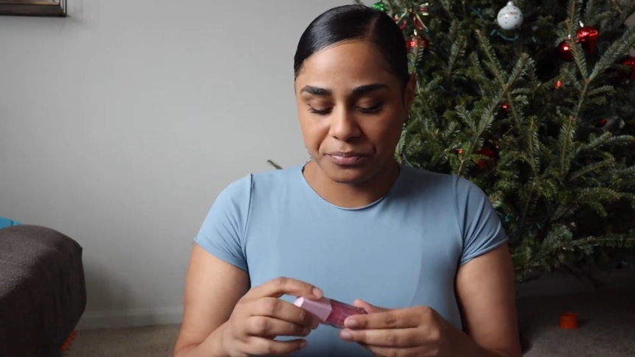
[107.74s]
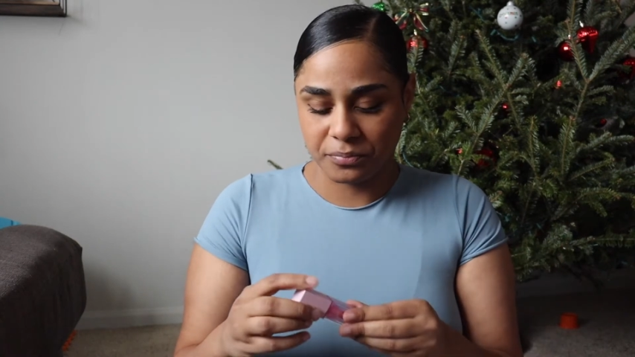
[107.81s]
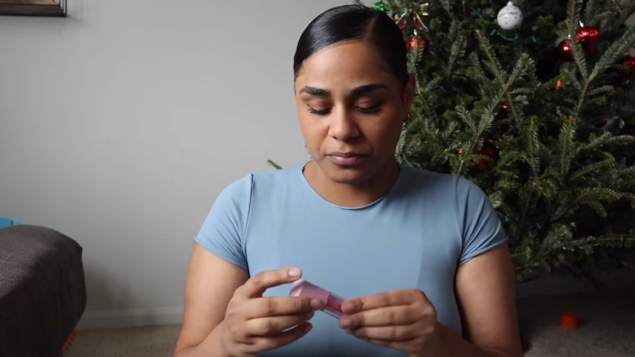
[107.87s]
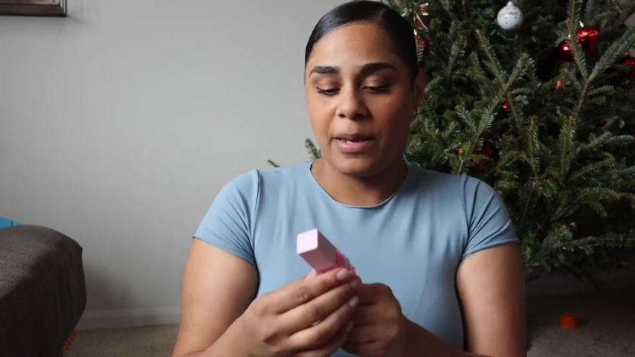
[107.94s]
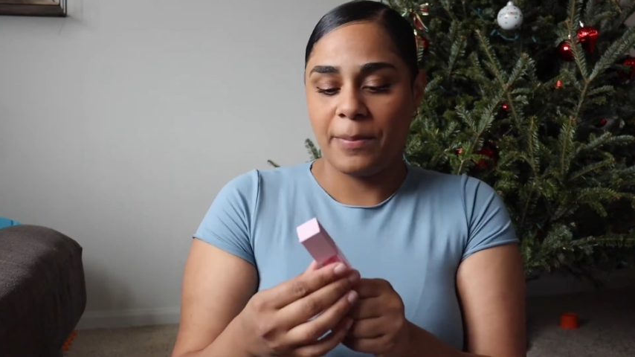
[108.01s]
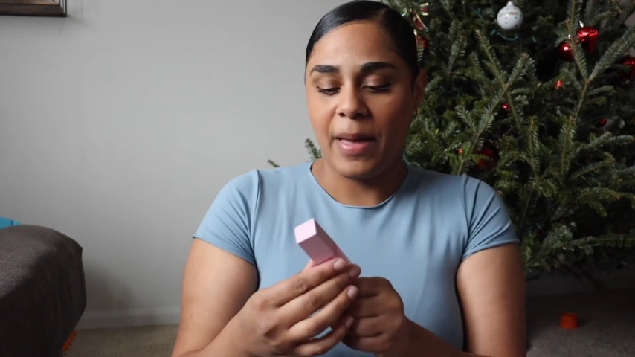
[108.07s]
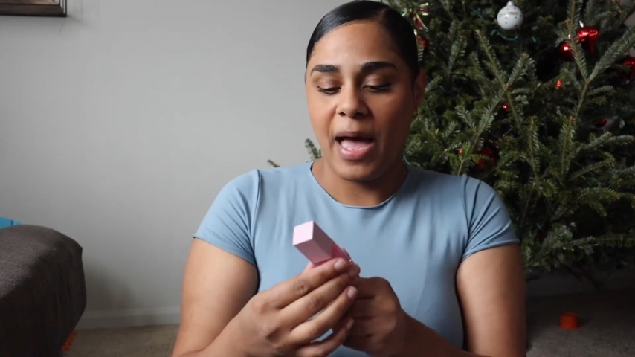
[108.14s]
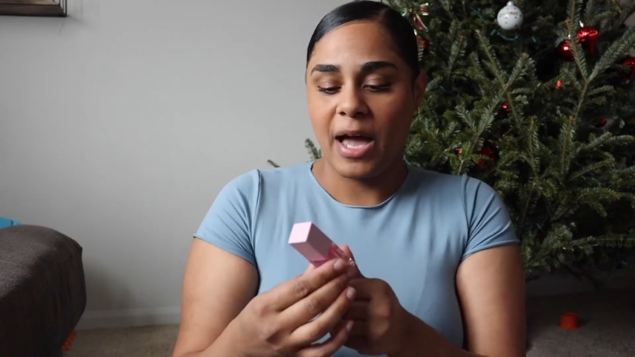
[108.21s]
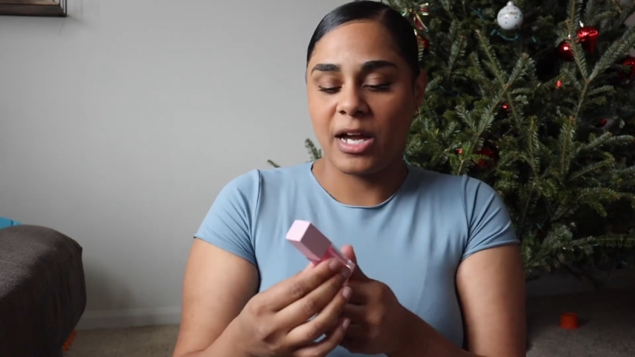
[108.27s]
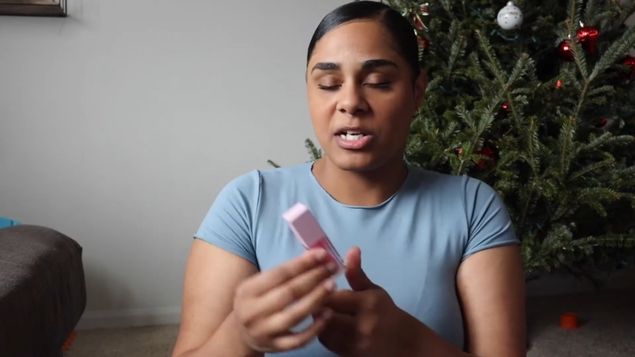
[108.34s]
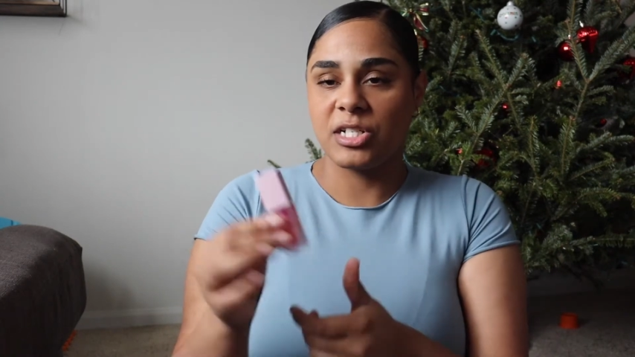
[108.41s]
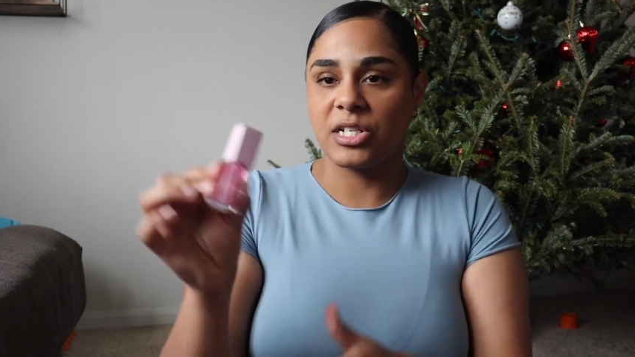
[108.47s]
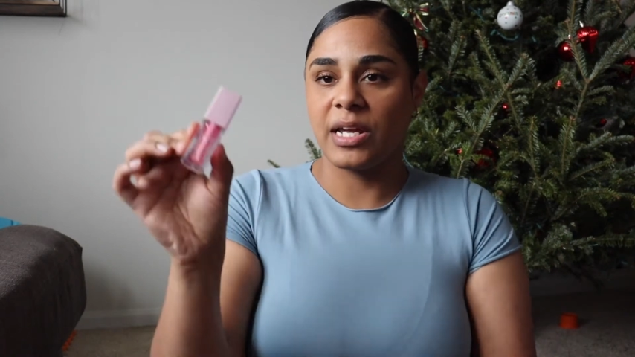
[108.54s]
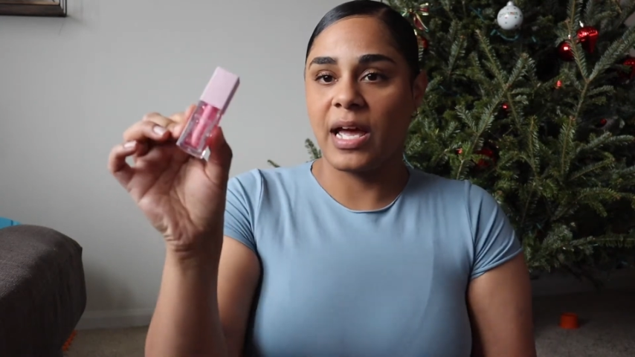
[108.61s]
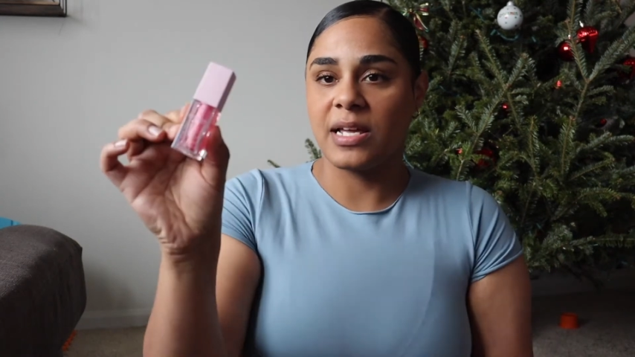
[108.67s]
Same
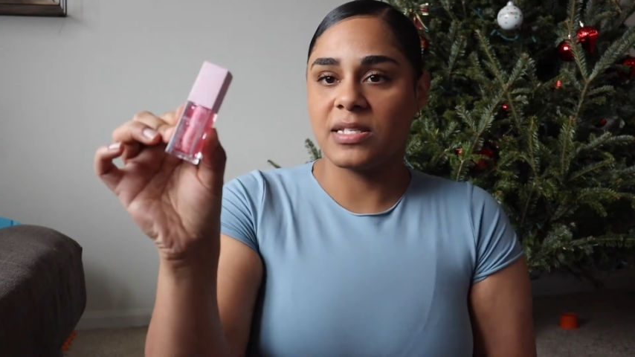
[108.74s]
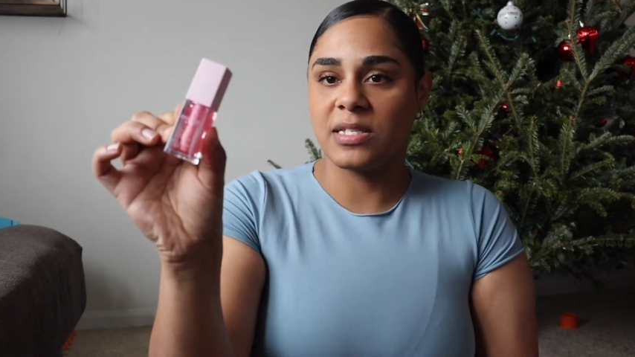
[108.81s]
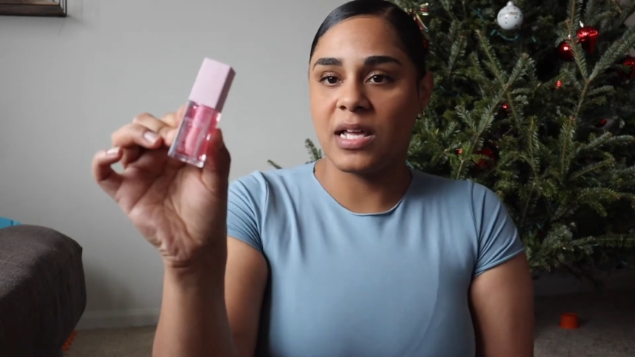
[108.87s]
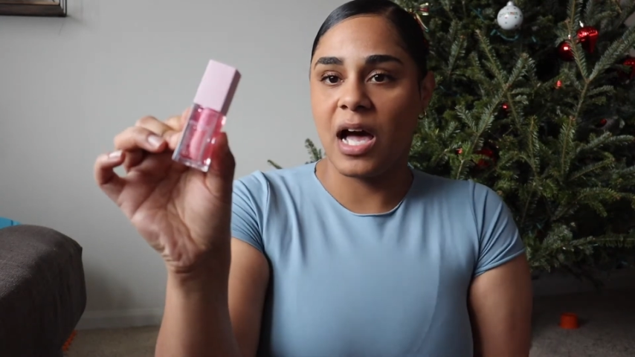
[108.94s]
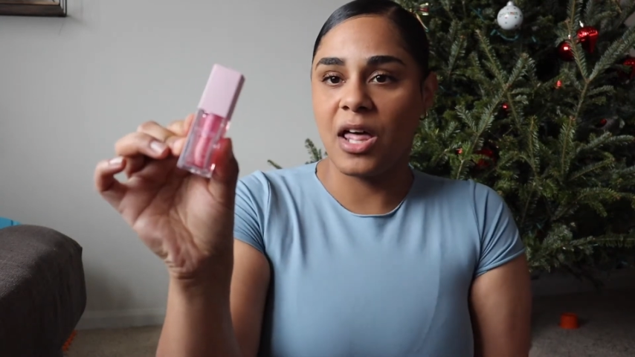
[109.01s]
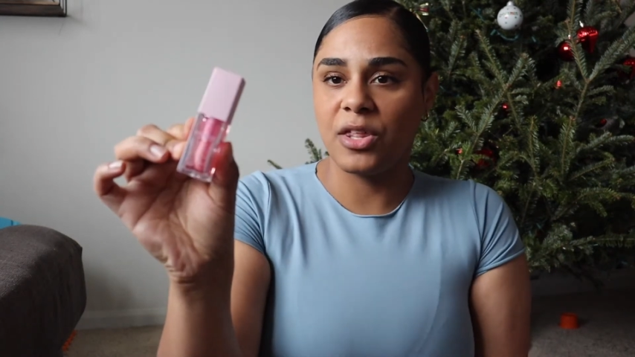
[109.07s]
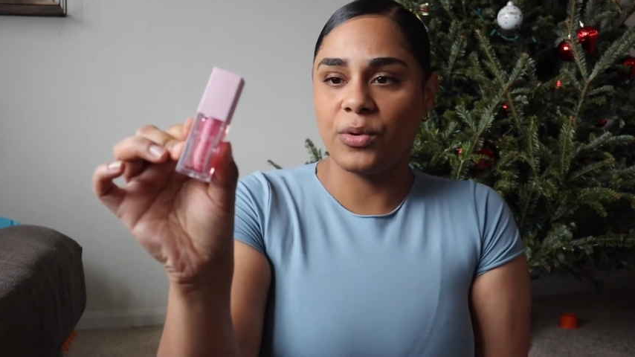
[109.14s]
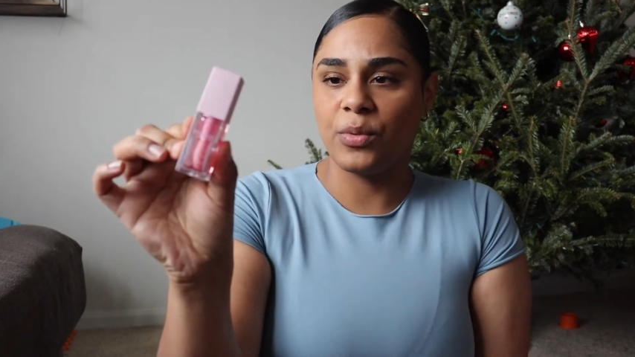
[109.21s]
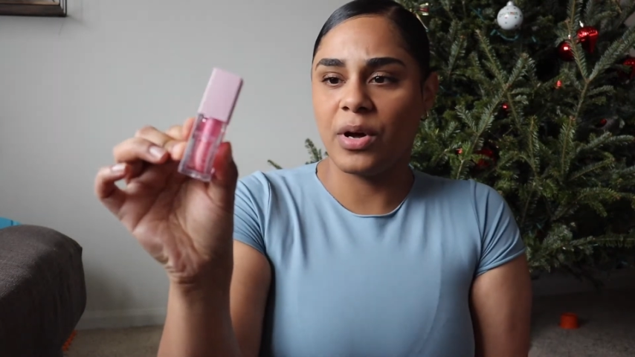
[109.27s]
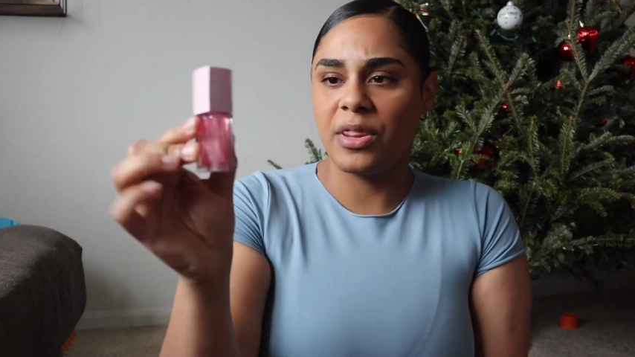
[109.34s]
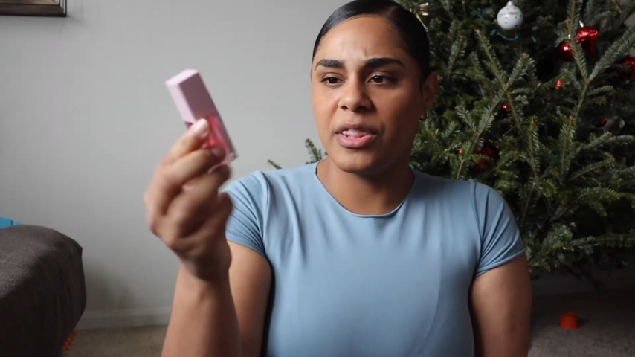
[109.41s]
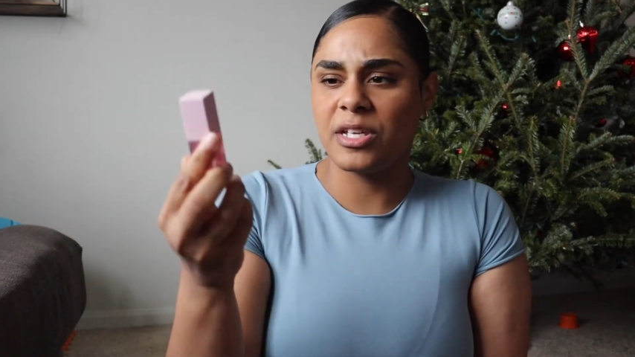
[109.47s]
packaging as the other one.